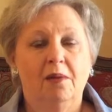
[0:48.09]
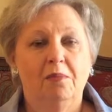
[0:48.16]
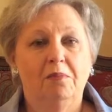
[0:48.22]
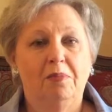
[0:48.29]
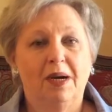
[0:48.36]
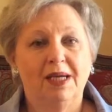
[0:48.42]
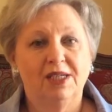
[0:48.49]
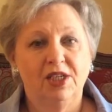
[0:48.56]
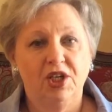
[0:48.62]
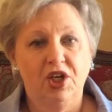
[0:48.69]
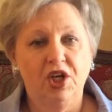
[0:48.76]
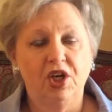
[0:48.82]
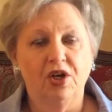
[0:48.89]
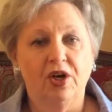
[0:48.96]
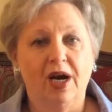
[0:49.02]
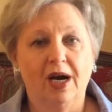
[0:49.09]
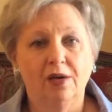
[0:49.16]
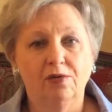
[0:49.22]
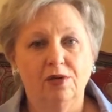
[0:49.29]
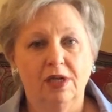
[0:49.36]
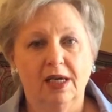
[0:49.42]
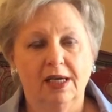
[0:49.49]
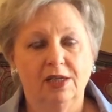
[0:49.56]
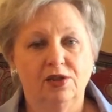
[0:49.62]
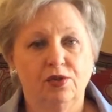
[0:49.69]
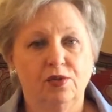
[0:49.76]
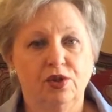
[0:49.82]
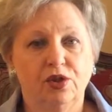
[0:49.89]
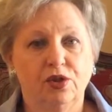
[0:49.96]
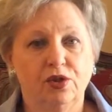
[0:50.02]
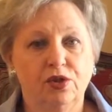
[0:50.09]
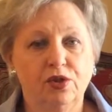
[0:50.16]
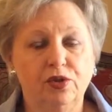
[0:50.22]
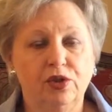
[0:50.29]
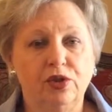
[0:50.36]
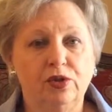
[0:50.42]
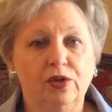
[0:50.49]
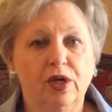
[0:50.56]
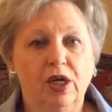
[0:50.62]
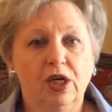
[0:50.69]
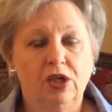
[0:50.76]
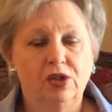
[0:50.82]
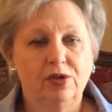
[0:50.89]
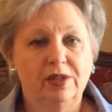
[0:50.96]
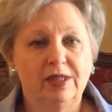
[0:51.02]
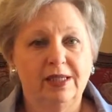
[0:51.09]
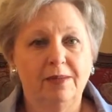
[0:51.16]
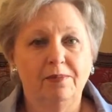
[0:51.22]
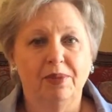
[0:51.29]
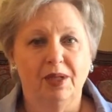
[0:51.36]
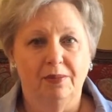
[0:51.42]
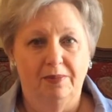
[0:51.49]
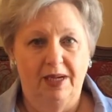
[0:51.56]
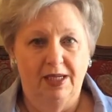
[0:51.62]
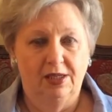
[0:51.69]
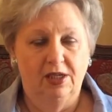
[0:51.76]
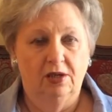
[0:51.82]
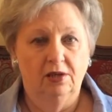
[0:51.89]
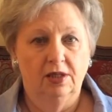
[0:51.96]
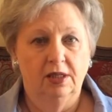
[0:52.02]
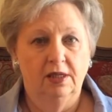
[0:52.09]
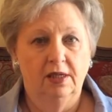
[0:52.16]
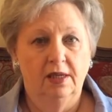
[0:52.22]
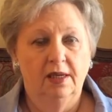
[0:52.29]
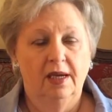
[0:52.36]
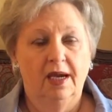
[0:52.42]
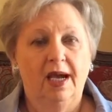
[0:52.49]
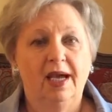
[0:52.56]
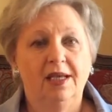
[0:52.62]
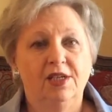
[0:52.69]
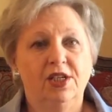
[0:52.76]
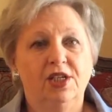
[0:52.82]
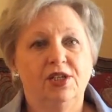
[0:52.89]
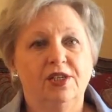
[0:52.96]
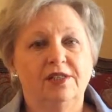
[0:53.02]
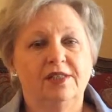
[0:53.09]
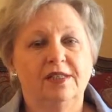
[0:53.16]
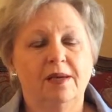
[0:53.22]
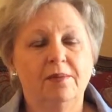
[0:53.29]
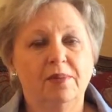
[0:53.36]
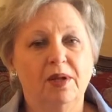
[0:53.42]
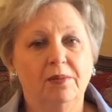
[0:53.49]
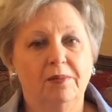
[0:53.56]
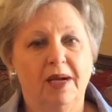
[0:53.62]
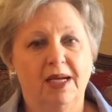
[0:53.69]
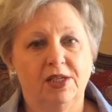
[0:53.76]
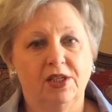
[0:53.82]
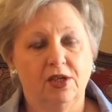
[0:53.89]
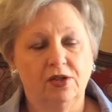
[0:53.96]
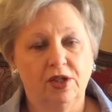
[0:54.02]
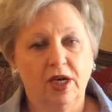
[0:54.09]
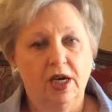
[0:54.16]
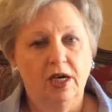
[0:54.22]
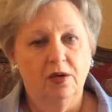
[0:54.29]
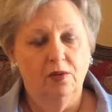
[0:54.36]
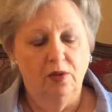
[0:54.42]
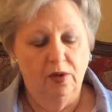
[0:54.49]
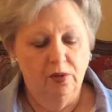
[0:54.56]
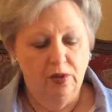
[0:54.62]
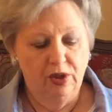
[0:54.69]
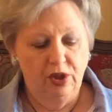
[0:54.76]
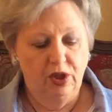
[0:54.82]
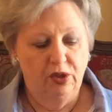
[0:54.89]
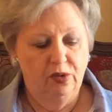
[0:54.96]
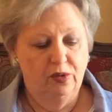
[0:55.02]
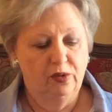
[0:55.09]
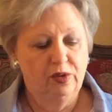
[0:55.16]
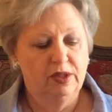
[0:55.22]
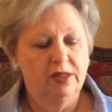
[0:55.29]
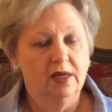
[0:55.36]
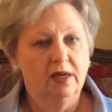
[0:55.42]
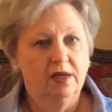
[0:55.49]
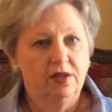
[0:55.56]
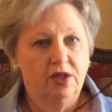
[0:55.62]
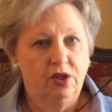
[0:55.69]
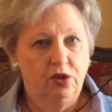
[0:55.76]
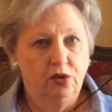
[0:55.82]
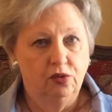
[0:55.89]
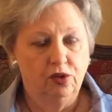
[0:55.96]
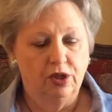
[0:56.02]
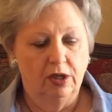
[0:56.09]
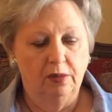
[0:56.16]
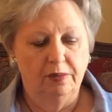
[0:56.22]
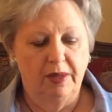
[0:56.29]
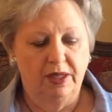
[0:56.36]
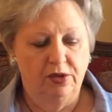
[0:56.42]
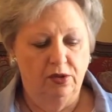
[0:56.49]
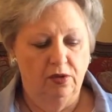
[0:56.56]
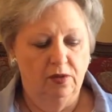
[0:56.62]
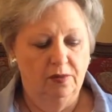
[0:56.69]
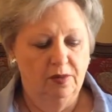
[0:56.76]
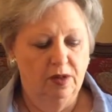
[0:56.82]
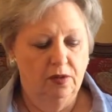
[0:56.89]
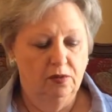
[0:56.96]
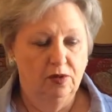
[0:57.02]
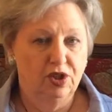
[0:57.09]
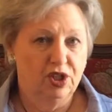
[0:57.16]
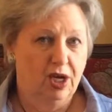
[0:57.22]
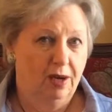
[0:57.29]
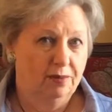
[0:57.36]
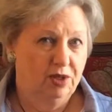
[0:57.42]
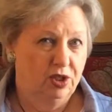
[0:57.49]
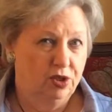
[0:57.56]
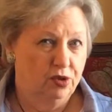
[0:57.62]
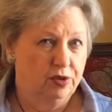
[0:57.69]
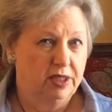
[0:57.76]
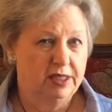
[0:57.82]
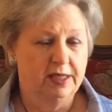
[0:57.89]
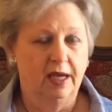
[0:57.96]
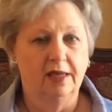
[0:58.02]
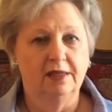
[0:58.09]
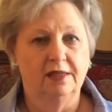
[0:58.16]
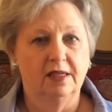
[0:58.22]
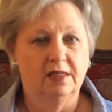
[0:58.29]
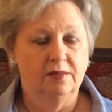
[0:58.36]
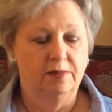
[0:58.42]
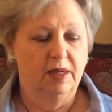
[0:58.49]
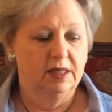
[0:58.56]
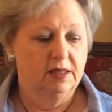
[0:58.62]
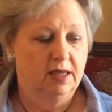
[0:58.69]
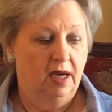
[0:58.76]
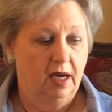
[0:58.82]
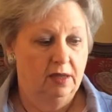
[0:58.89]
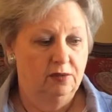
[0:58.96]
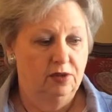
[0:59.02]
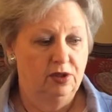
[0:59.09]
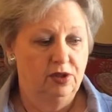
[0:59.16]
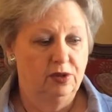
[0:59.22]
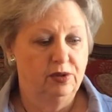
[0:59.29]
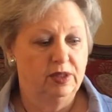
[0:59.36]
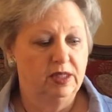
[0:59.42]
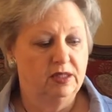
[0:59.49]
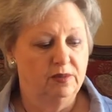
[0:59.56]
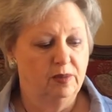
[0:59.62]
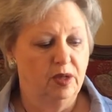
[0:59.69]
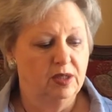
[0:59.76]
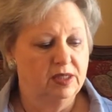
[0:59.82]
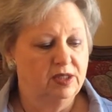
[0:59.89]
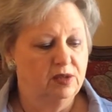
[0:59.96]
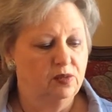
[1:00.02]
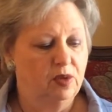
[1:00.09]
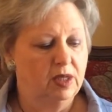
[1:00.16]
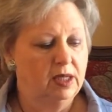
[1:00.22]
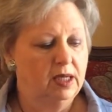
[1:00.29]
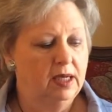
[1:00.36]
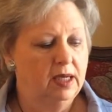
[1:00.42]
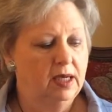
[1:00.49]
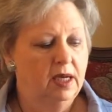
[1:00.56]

But here I would like to introduce you to simple method, and in the simple method we will use the neutral pendulum, which come in 3 sizes, but I will use the smallest one,